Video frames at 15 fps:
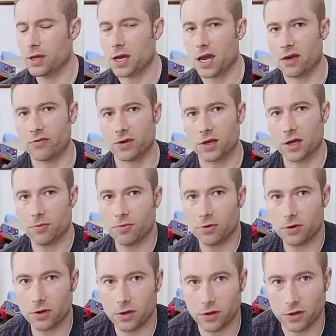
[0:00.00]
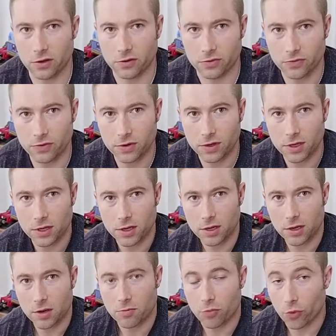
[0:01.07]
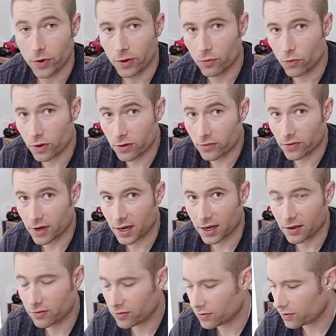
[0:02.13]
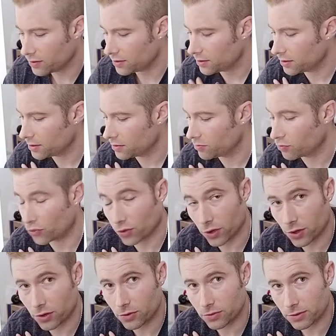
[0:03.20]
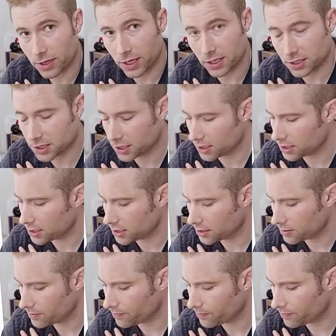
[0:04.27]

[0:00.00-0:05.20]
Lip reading: I have a couple of 0.15 Pro engines,